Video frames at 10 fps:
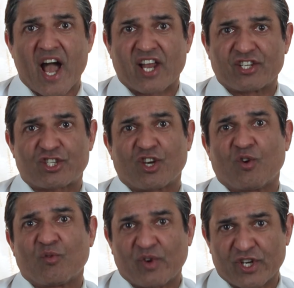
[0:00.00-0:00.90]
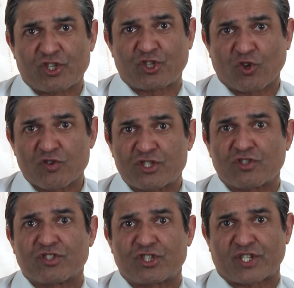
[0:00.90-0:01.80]
and so reassurance to
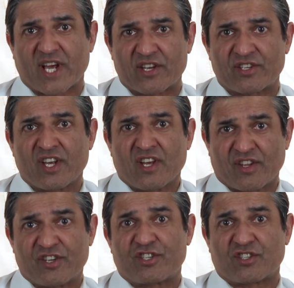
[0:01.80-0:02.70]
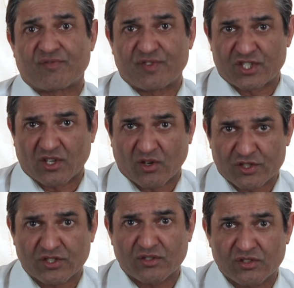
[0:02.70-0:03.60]
understand that this is a
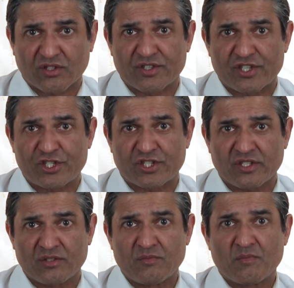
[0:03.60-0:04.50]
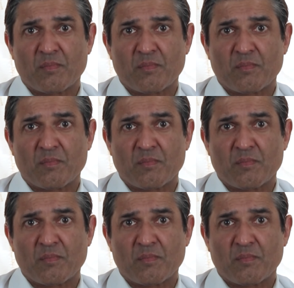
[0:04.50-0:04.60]
physiological condition